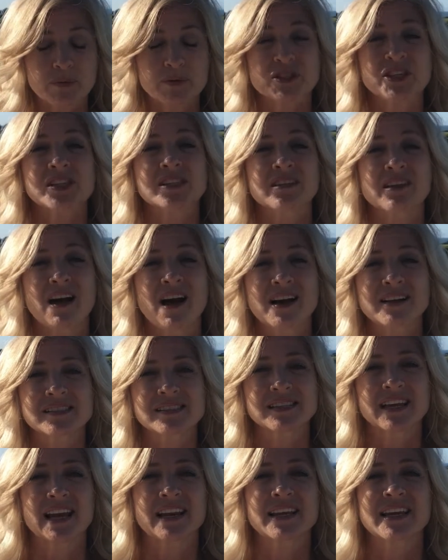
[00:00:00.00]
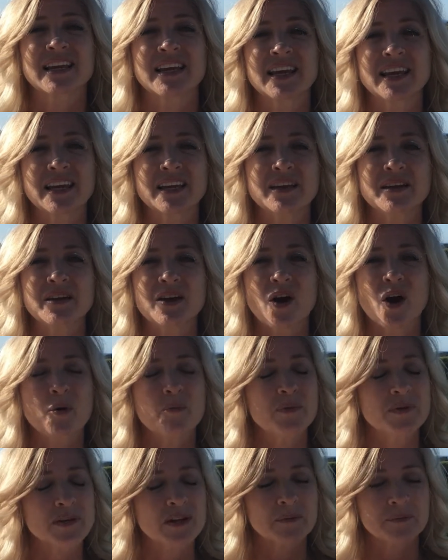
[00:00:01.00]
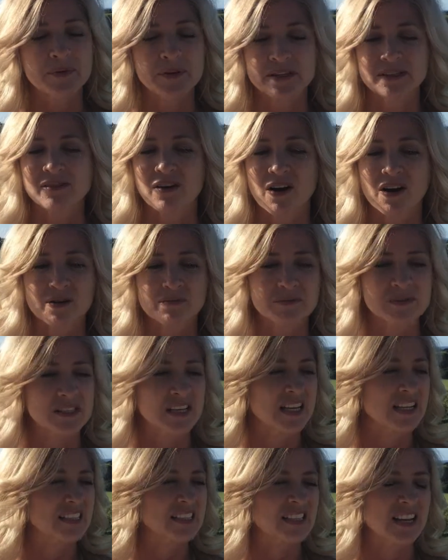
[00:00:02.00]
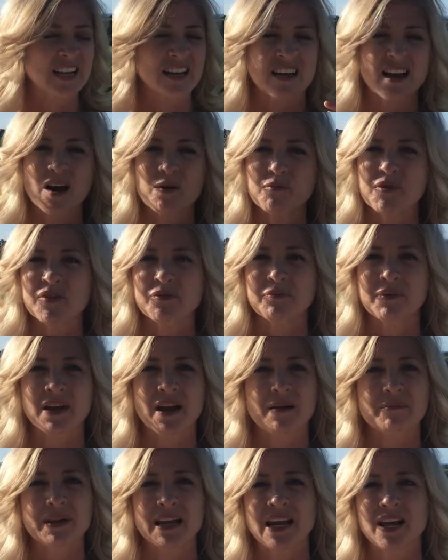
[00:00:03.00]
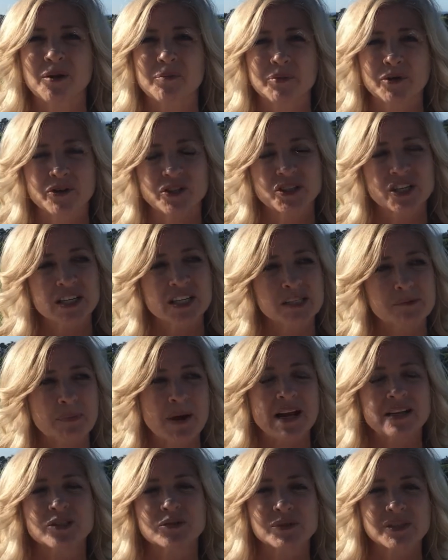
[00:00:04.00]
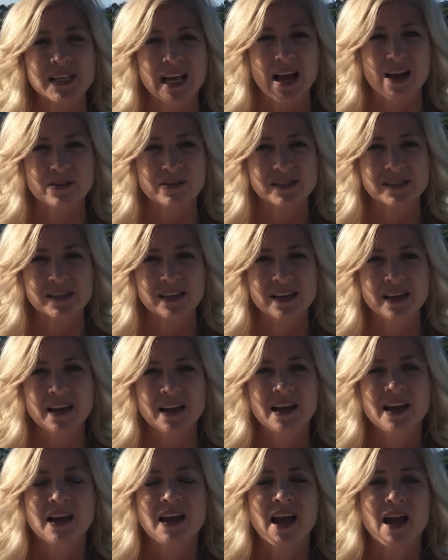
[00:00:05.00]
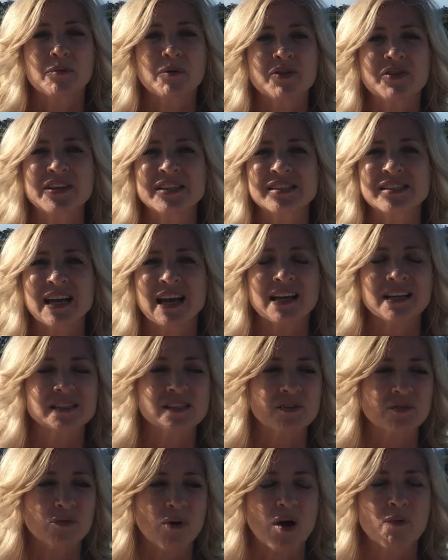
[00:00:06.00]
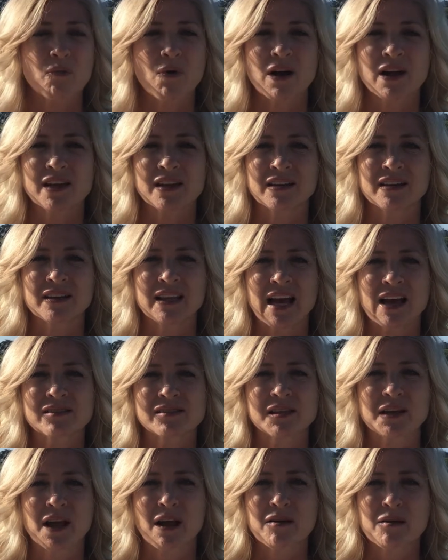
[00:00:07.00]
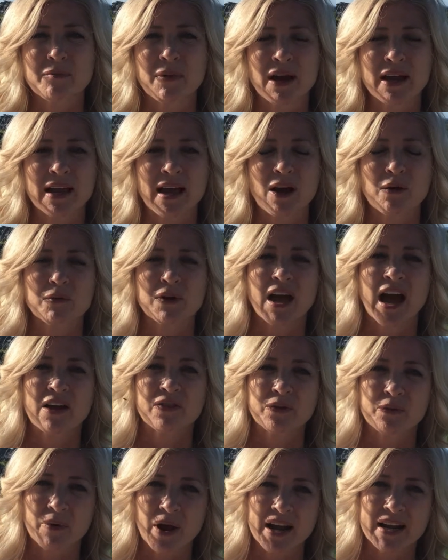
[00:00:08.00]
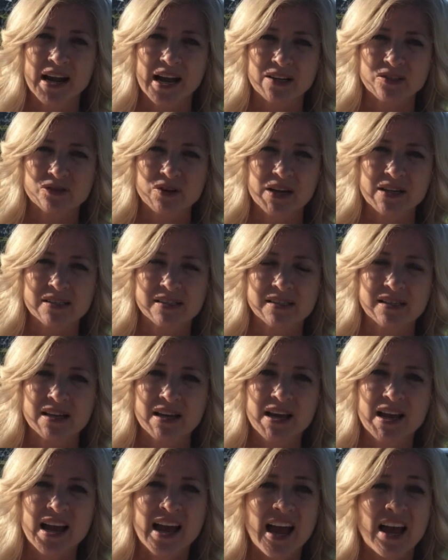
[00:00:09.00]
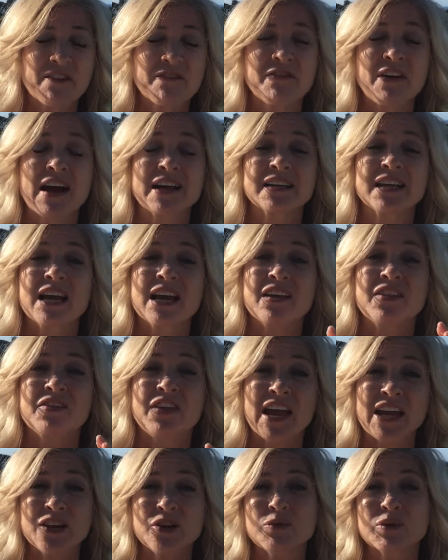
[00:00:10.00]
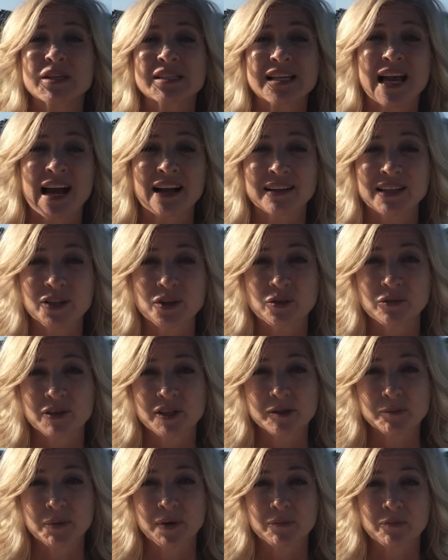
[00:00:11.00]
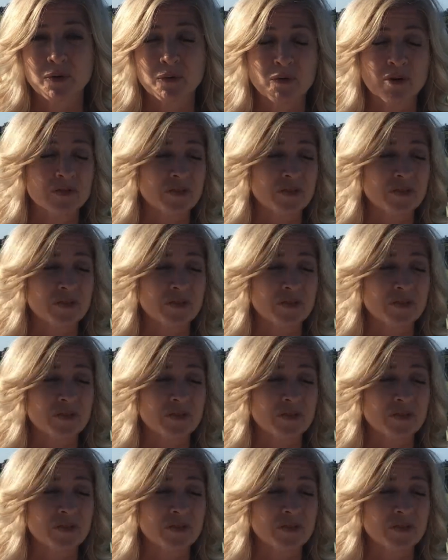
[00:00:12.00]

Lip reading: we were just lost, and he opened up his arms and said, "Come with me, I'm gonna help you." He took us back to his house. And within seconds of Rob walking into the house and coming back out, we had the right address. In fact, they knew exactly who these people